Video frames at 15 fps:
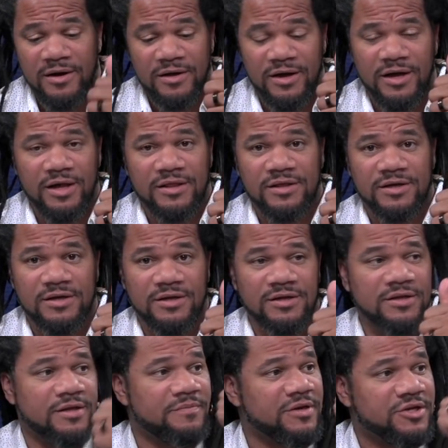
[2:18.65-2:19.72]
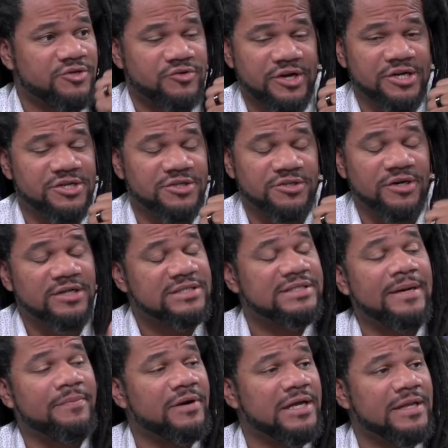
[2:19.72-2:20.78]
Uh, the the administration is already
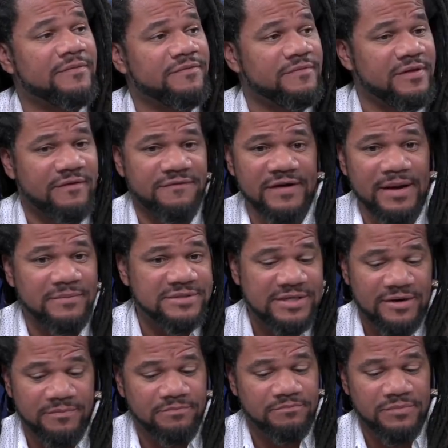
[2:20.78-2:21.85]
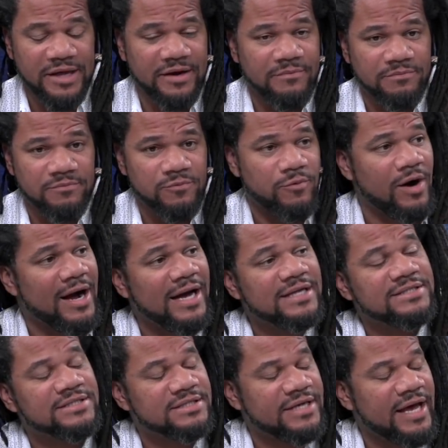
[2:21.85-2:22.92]
separating them from their families at a at a
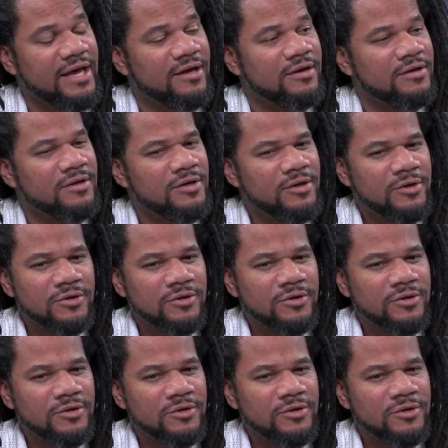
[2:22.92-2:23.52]
wide scale.